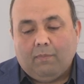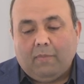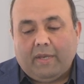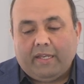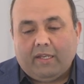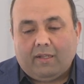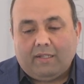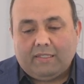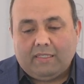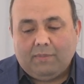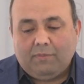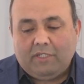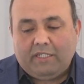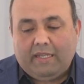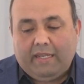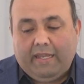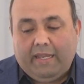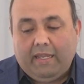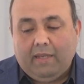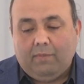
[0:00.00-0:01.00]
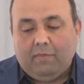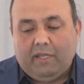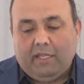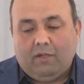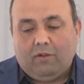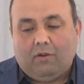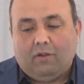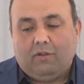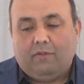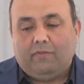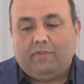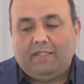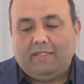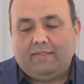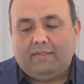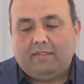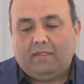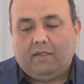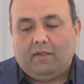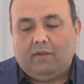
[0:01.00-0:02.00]
my ultimate aim in all of
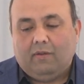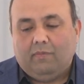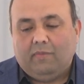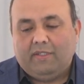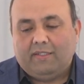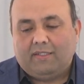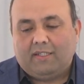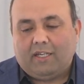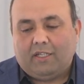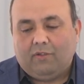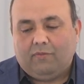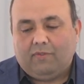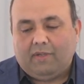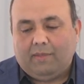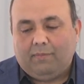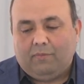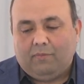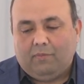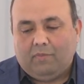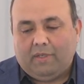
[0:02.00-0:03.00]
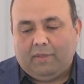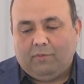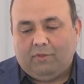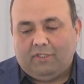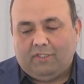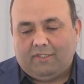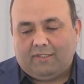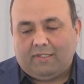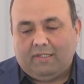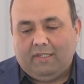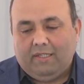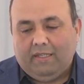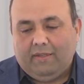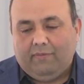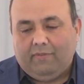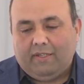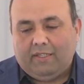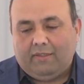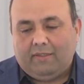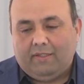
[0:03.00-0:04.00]
this um, is kind of, I, I, will just
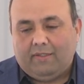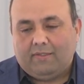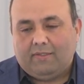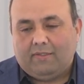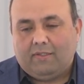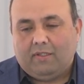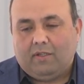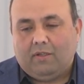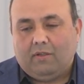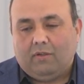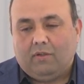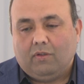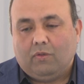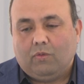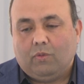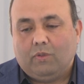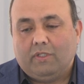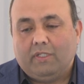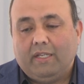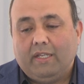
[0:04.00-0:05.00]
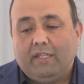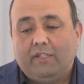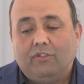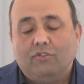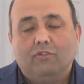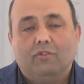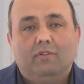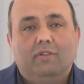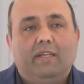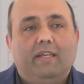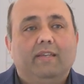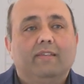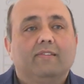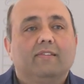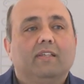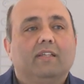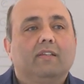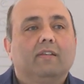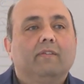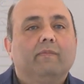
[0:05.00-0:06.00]
leave at this uh, quotation, is
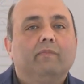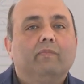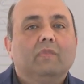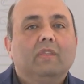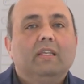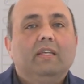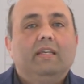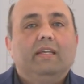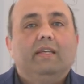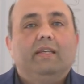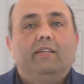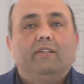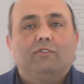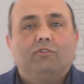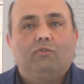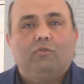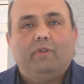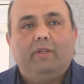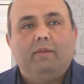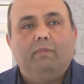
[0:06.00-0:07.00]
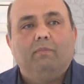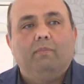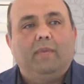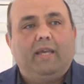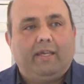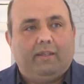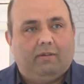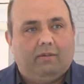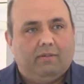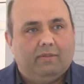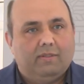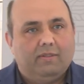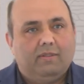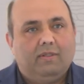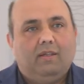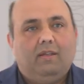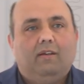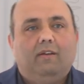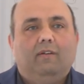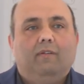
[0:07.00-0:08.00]
that history matters.
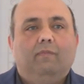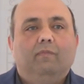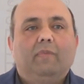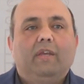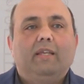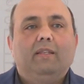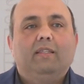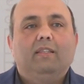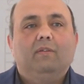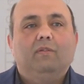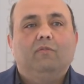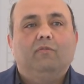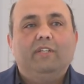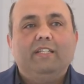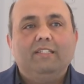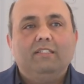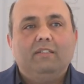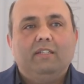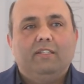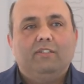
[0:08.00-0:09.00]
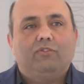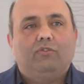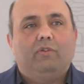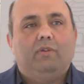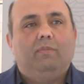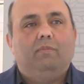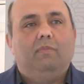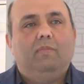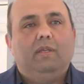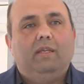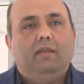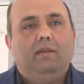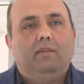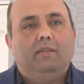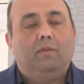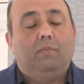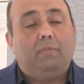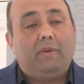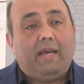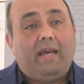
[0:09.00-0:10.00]
Um, and the reason history, uh,
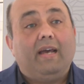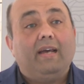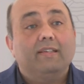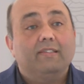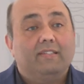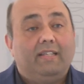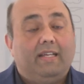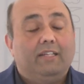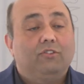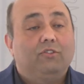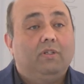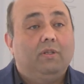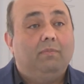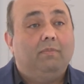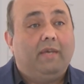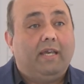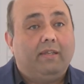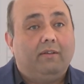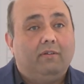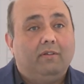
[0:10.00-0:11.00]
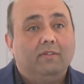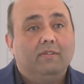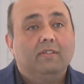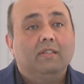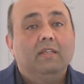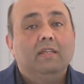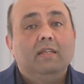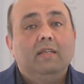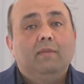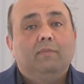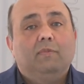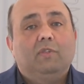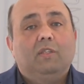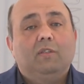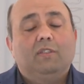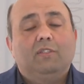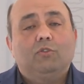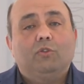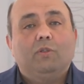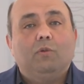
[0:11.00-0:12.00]
the past actually matters,
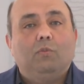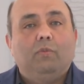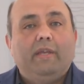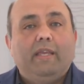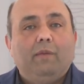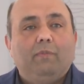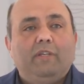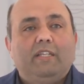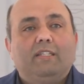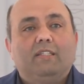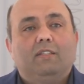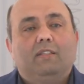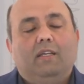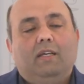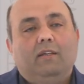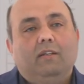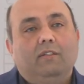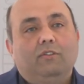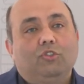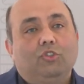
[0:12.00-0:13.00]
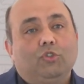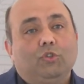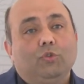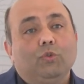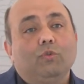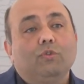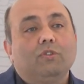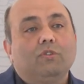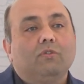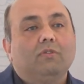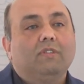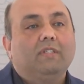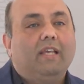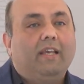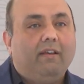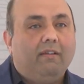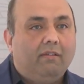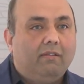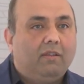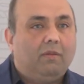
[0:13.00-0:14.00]
th so the way we uh, choose to
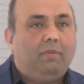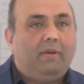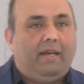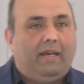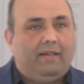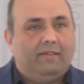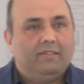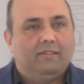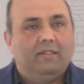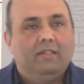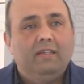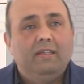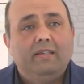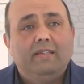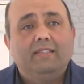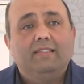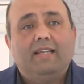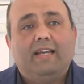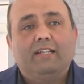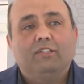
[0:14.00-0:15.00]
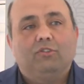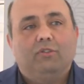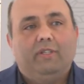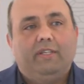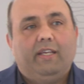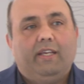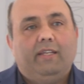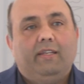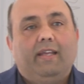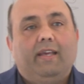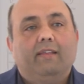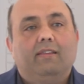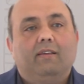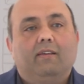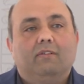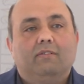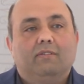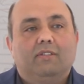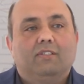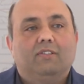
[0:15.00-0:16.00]
tell the past is actually an
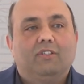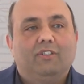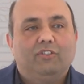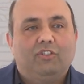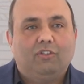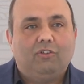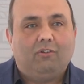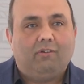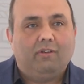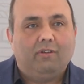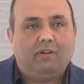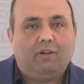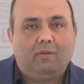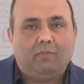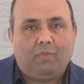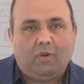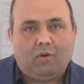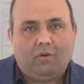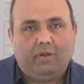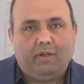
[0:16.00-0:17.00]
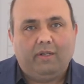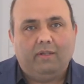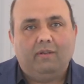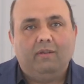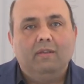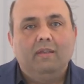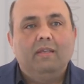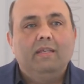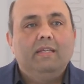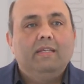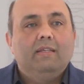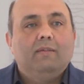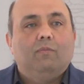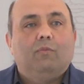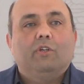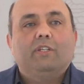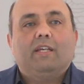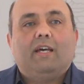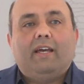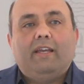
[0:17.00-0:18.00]
ethical decision on our part.
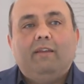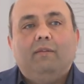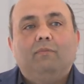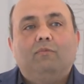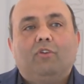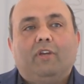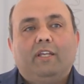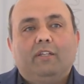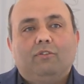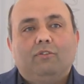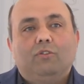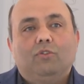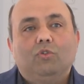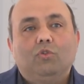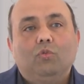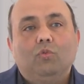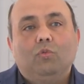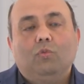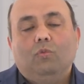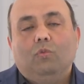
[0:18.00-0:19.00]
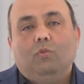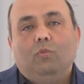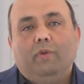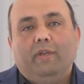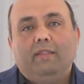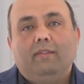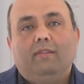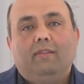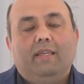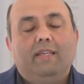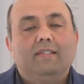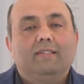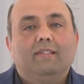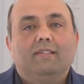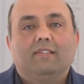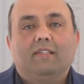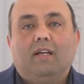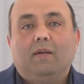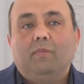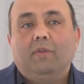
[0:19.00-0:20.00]
What I am trying to do with things
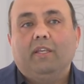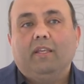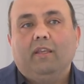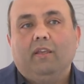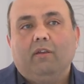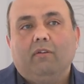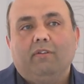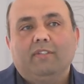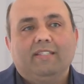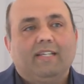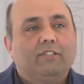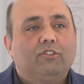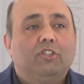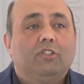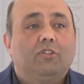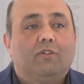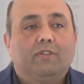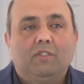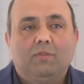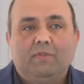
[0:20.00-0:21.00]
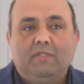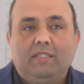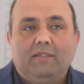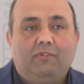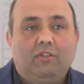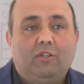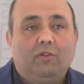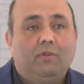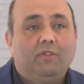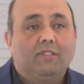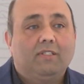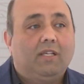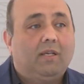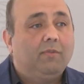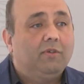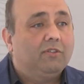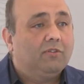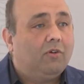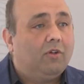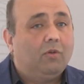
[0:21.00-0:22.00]
Islamic here is actually not specific to
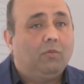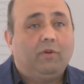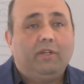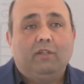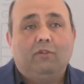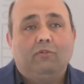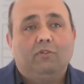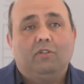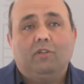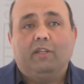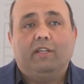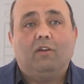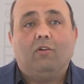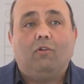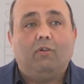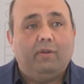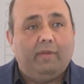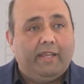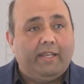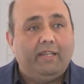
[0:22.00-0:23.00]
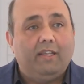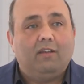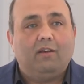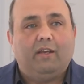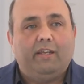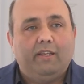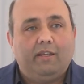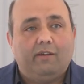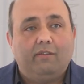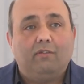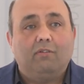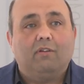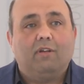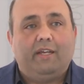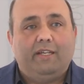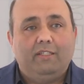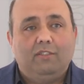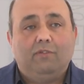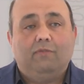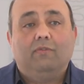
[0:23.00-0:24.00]
Islam at all. One could take all, any kind, other
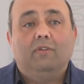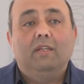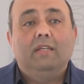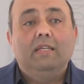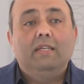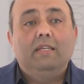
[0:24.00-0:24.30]
kinds of